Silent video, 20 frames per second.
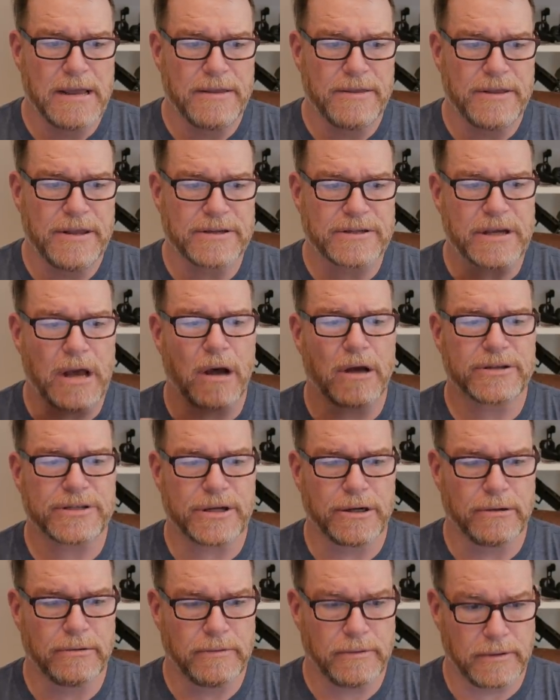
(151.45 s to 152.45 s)
this
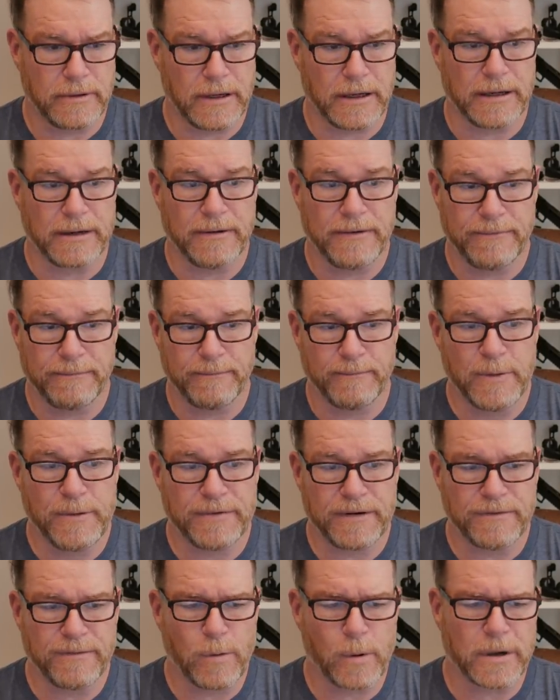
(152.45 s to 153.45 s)
also,
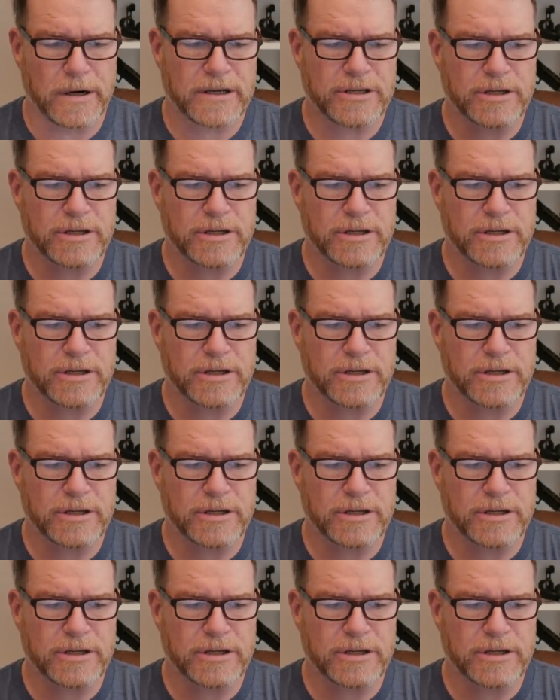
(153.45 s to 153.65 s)
moving forward,